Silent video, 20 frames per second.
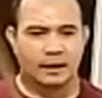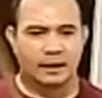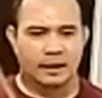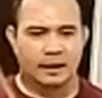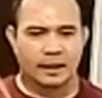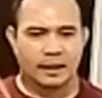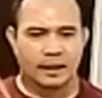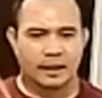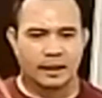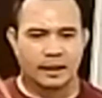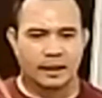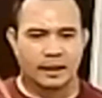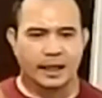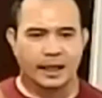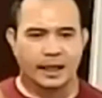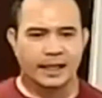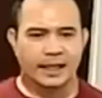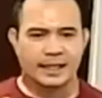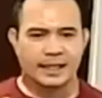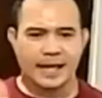It's not a
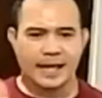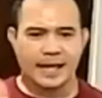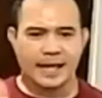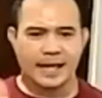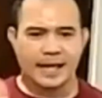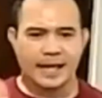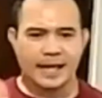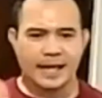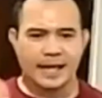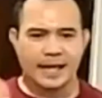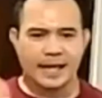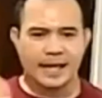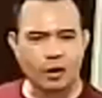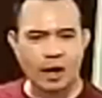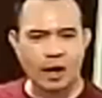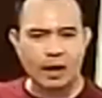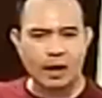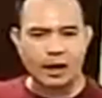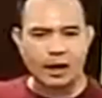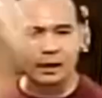circular
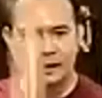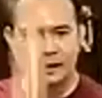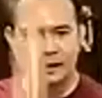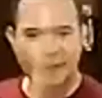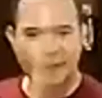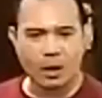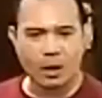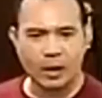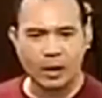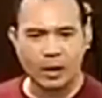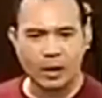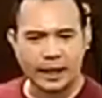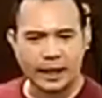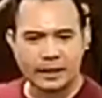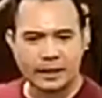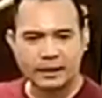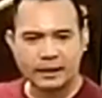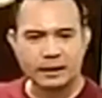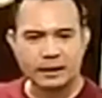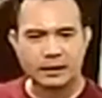that way.
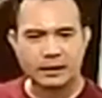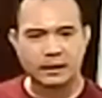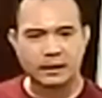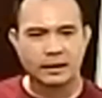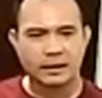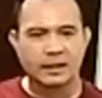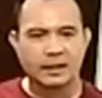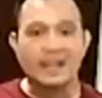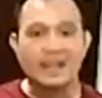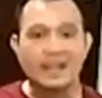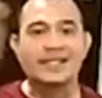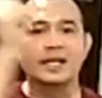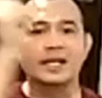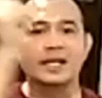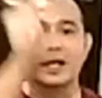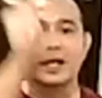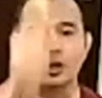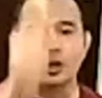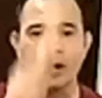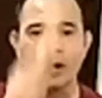The
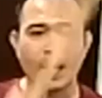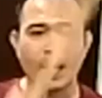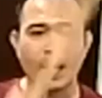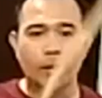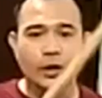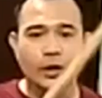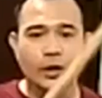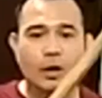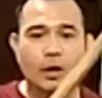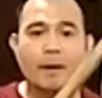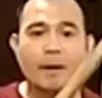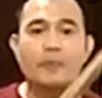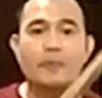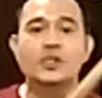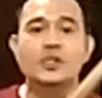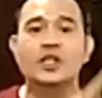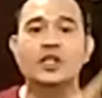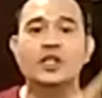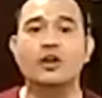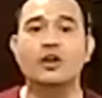circular, when you come up with
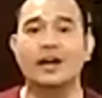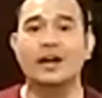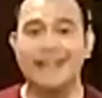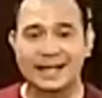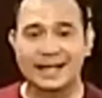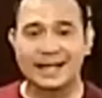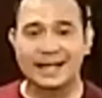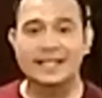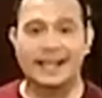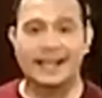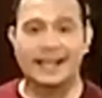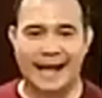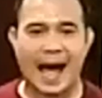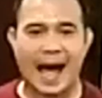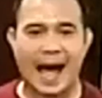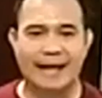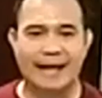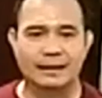circular, that is a cap.